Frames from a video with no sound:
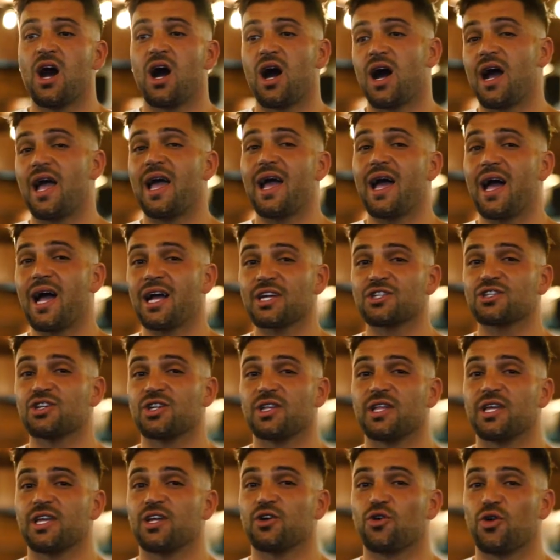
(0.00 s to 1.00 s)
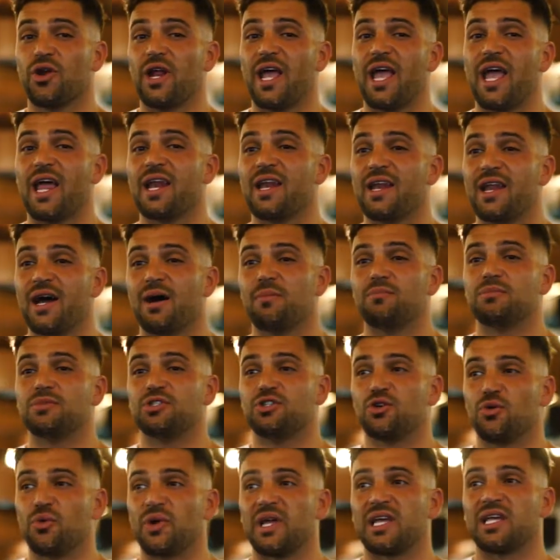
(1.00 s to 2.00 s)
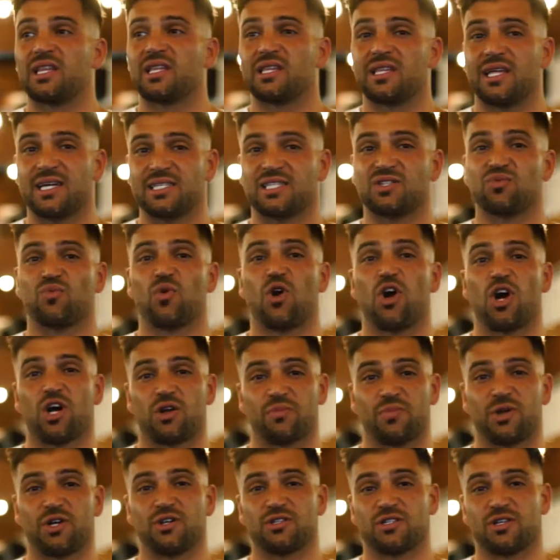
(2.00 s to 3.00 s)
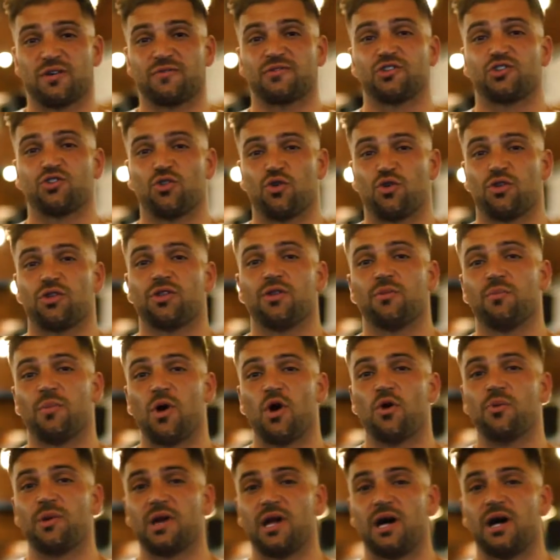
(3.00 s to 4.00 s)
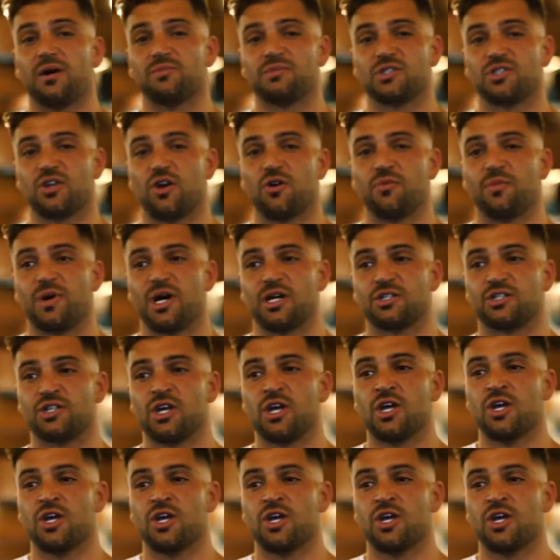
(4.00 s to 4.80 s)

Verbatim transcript: I actually could end up doing less work because I've shortened the moment arm so much.